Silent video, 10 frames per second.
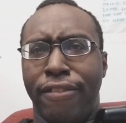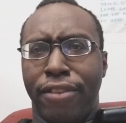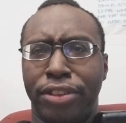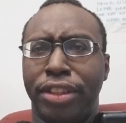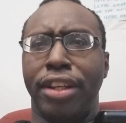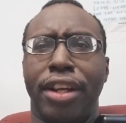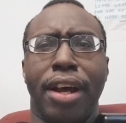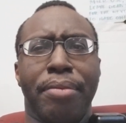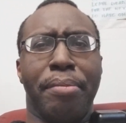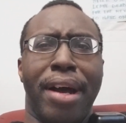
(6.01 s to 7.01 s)
First thing to
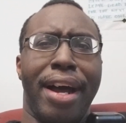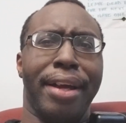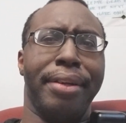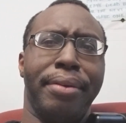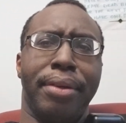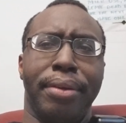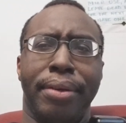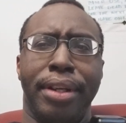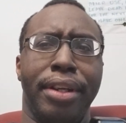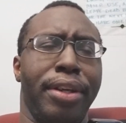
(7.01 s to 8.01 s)
come to mind
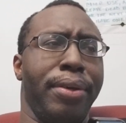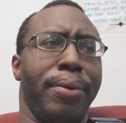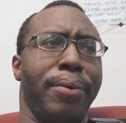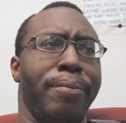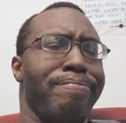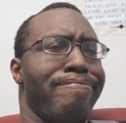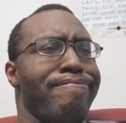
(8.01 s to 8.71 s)
when you